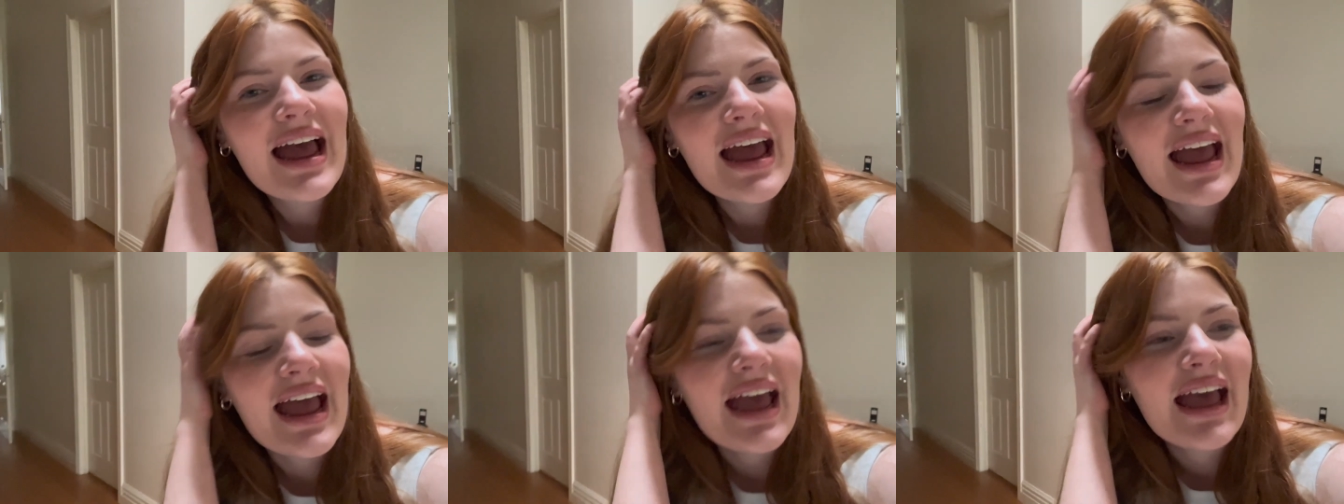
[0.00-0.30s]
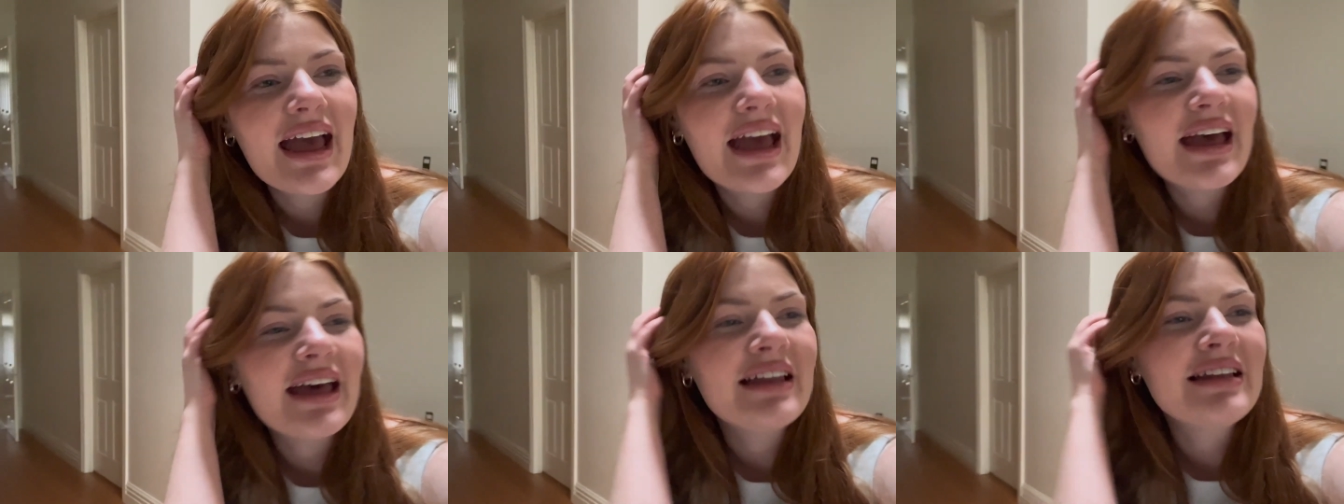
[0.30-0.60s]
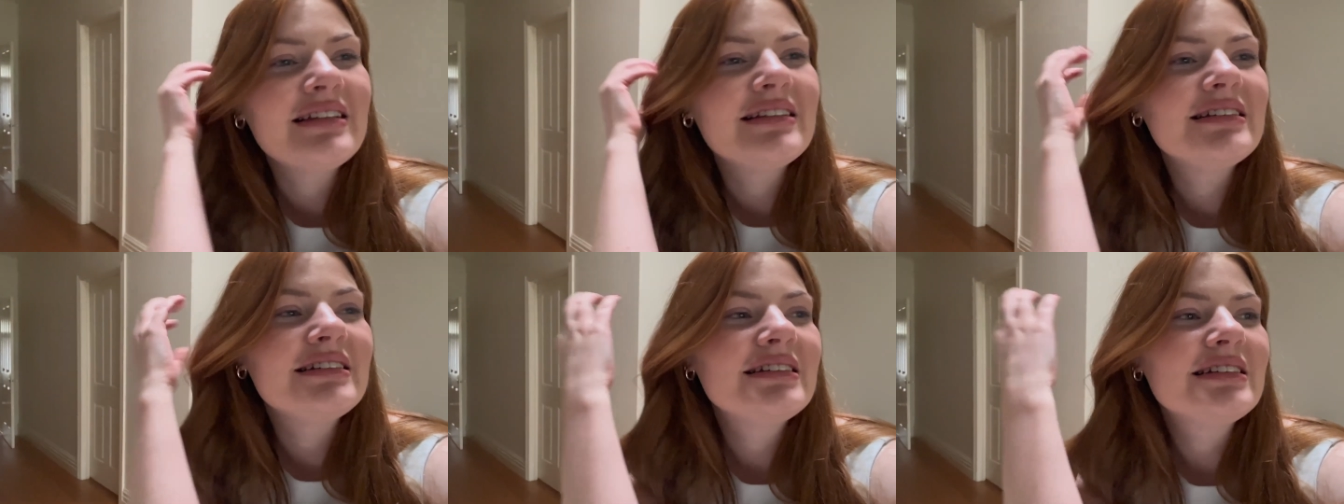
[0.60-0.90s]

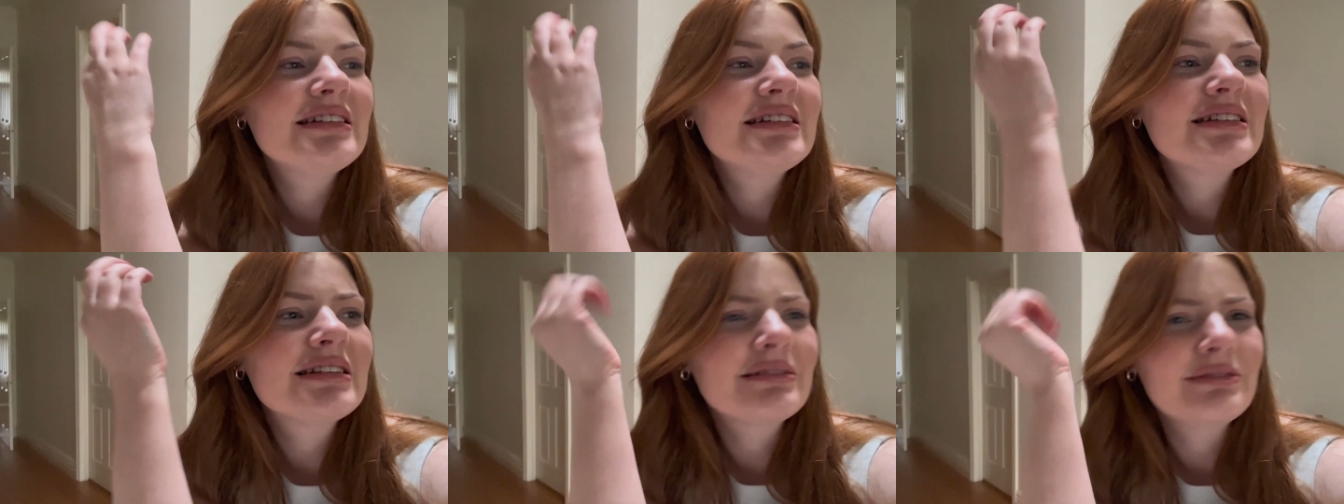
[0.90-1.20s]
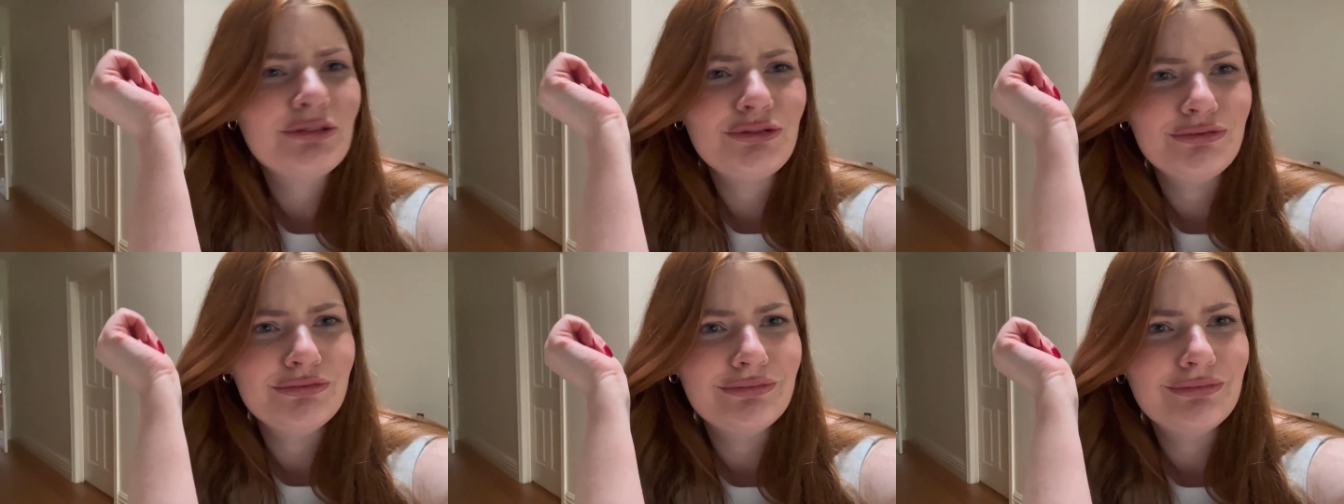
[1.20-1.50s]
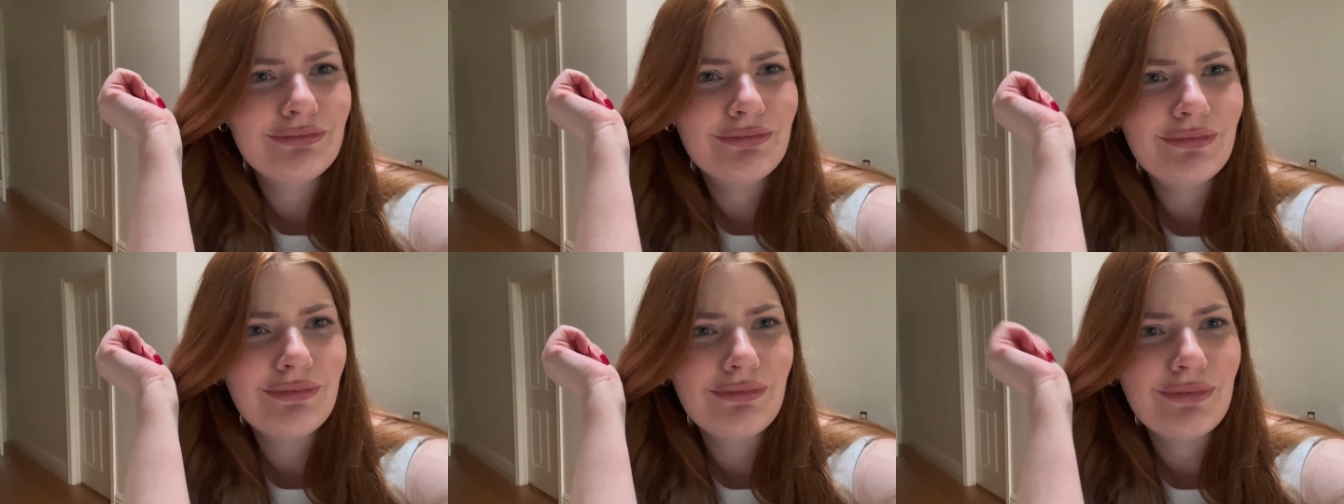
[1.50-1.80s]
And, oh,
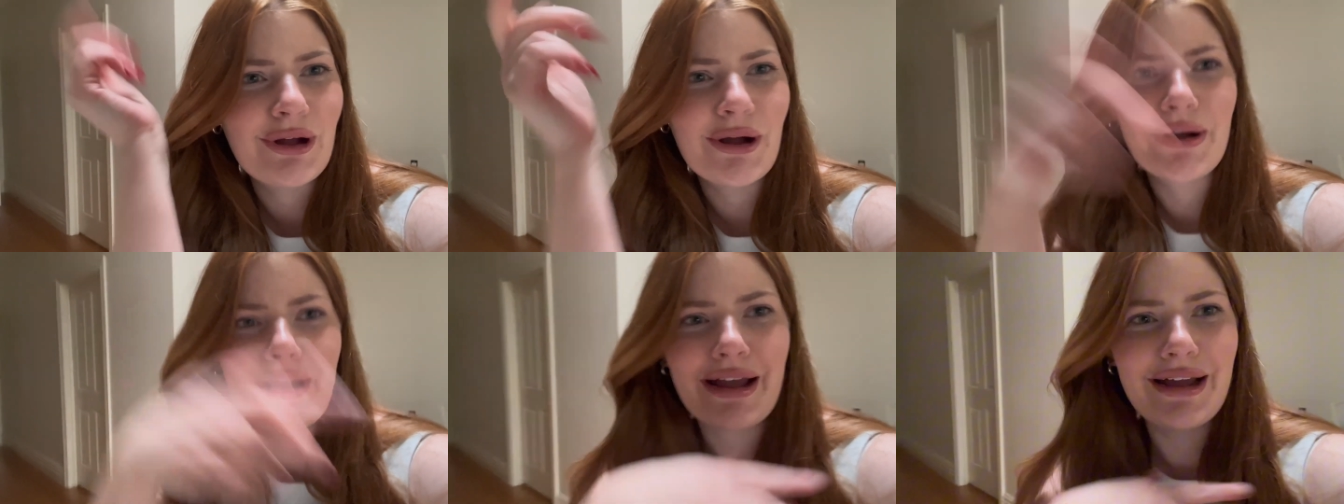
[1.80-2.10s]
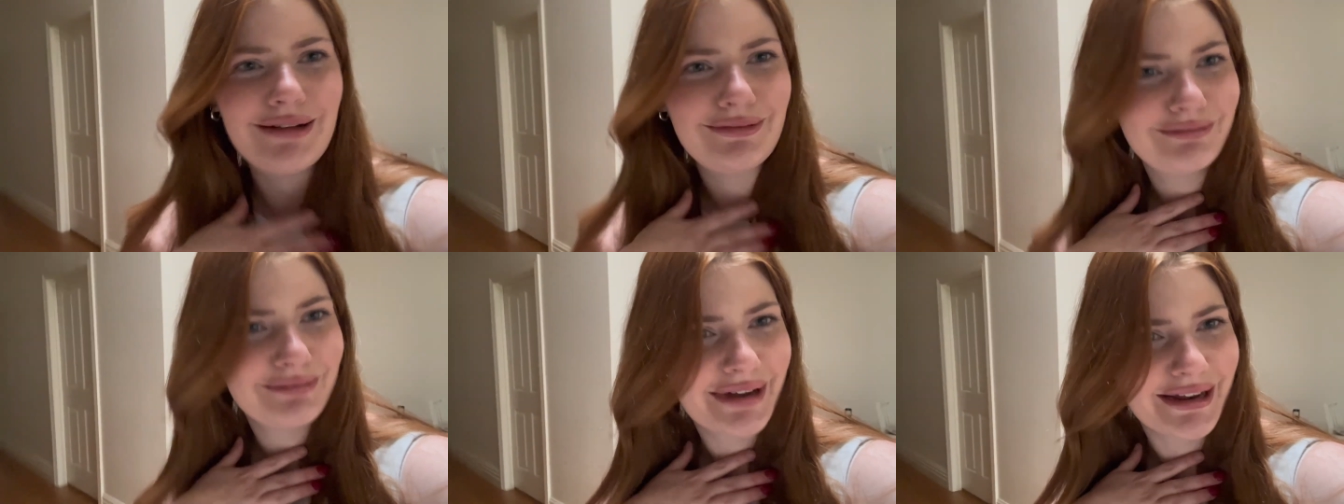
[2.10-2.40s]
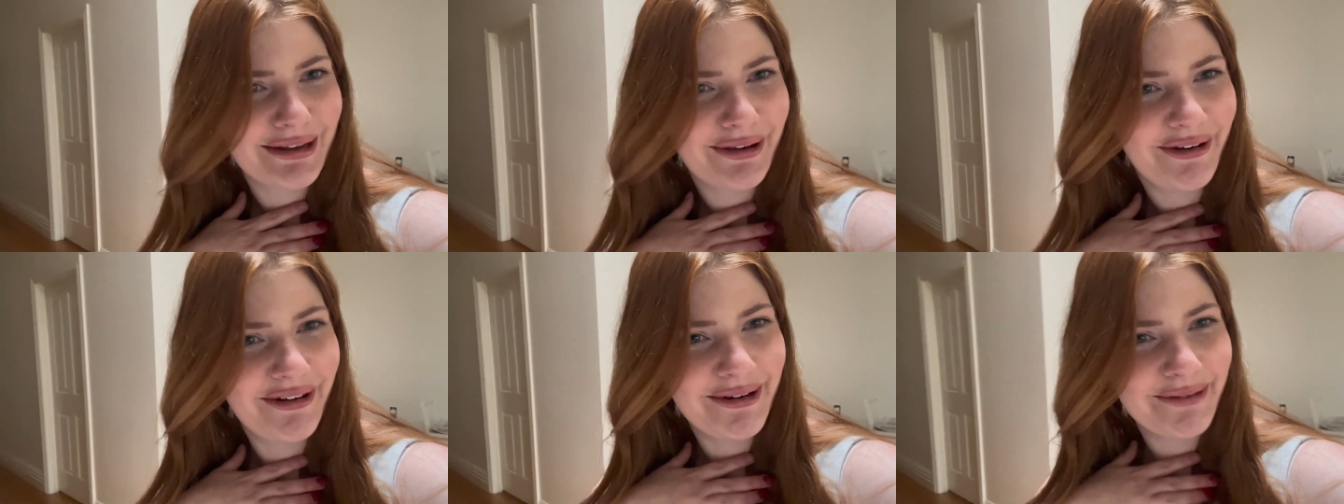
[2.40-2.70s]
okay,
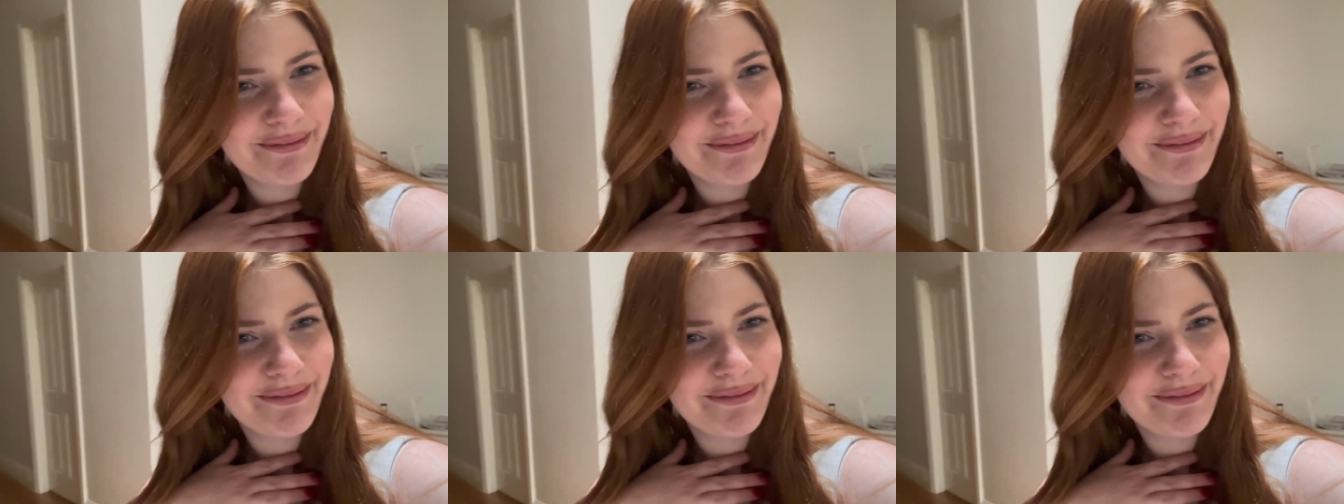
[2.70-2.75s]
hello.